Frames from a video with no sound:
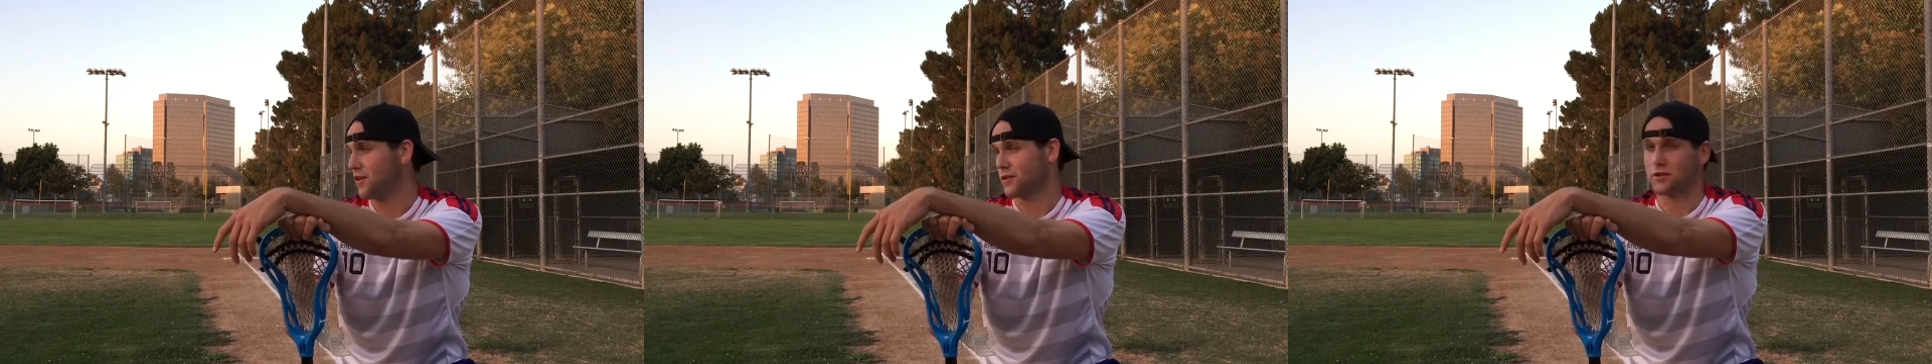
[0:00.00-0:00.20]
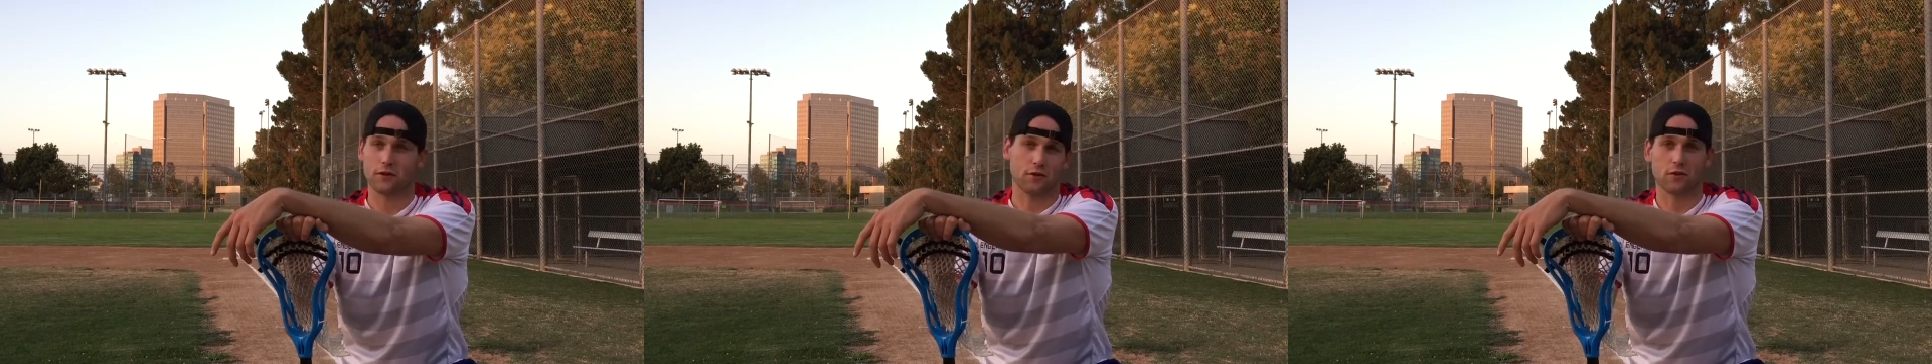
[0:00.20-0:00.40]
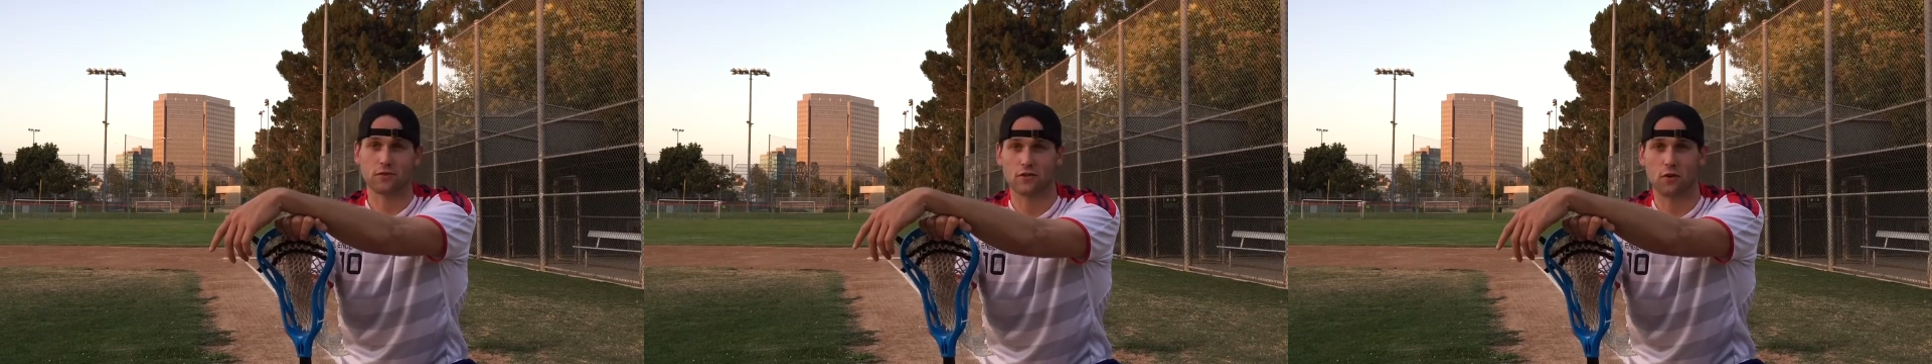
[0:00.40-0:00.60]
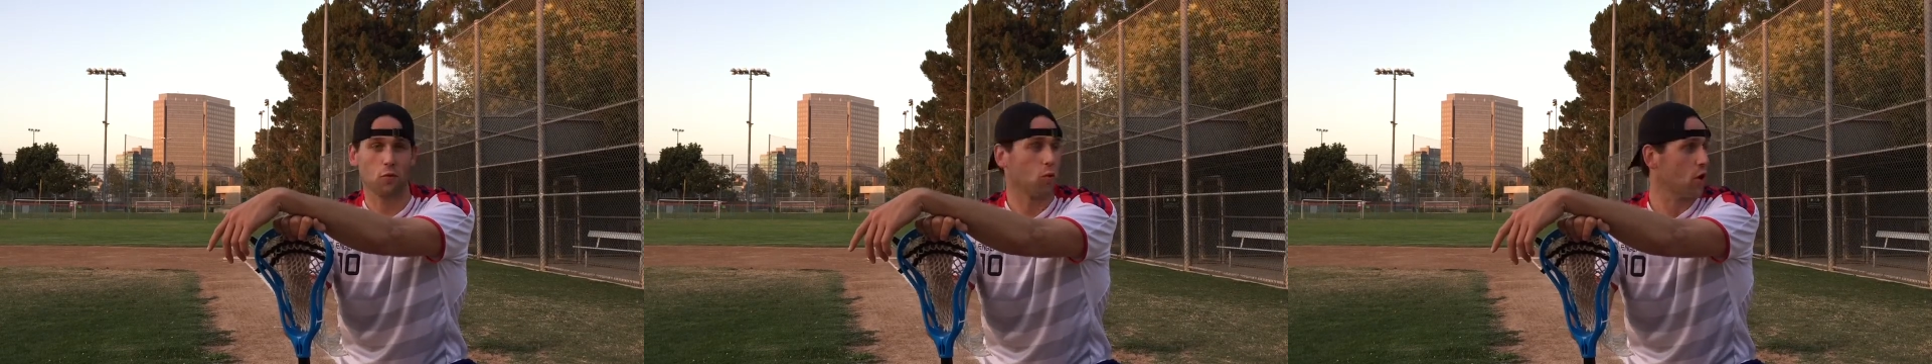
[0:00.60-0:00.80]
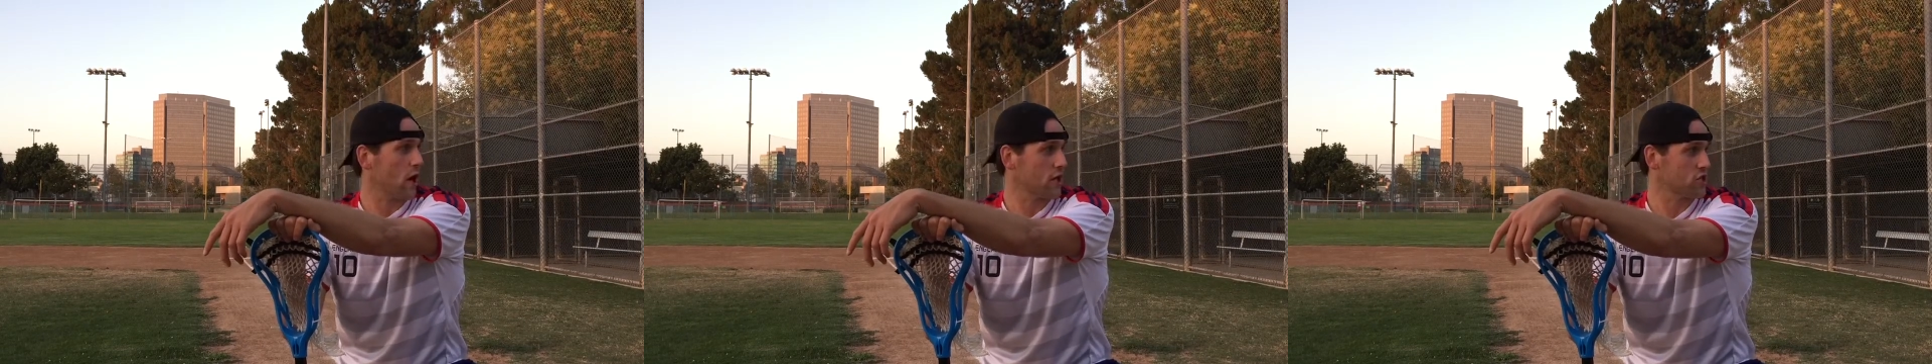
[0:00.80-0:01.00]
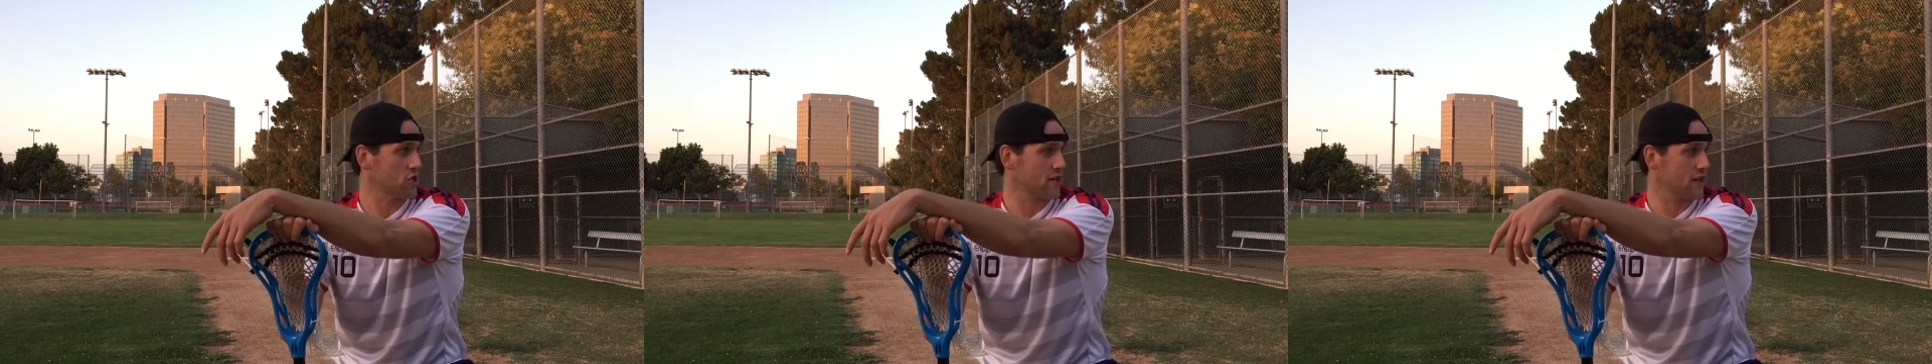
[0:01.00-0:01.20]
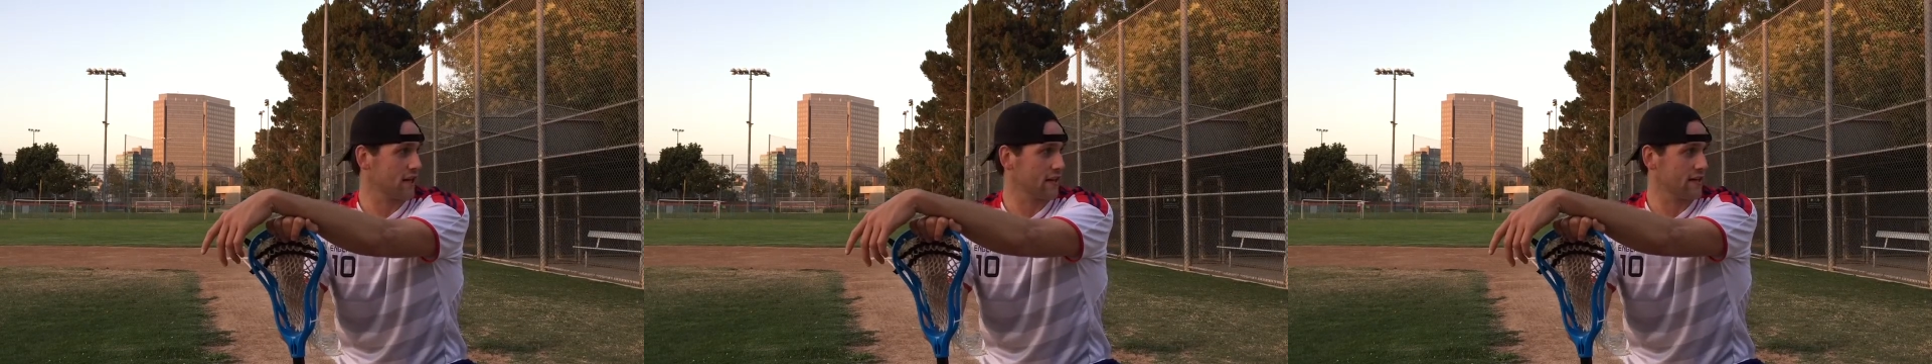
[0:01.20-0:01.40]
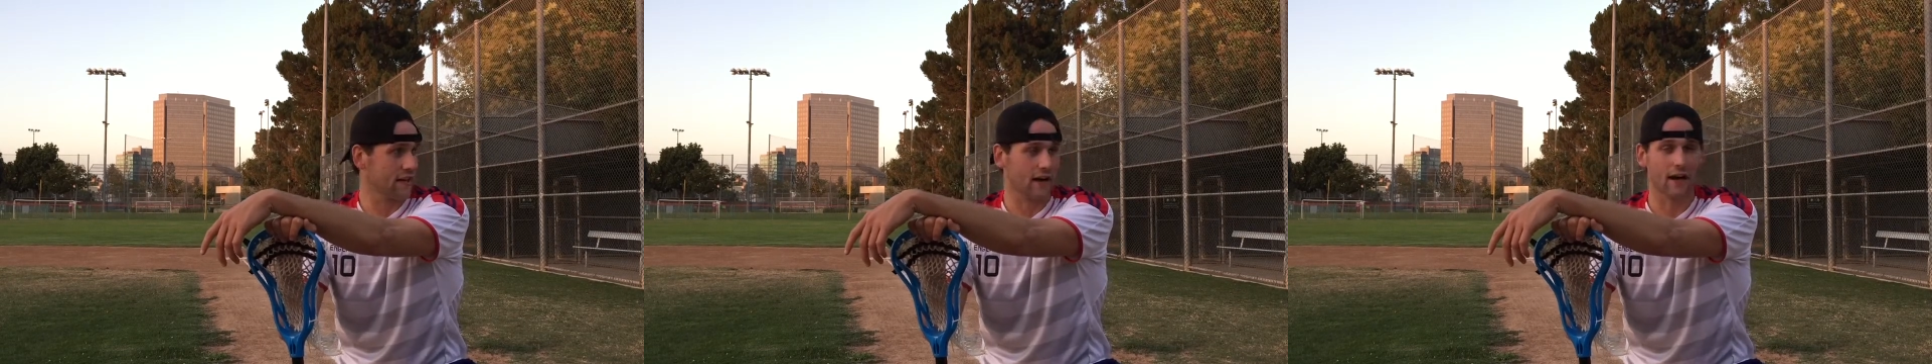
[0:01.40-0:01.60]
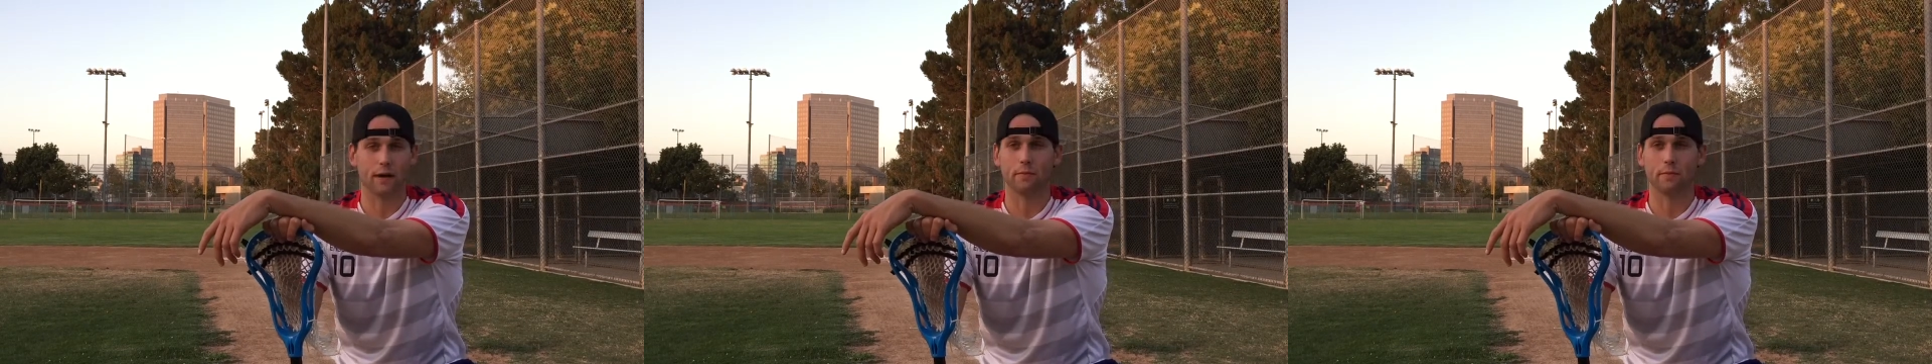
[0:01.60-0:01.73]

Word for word: the girls are watching, and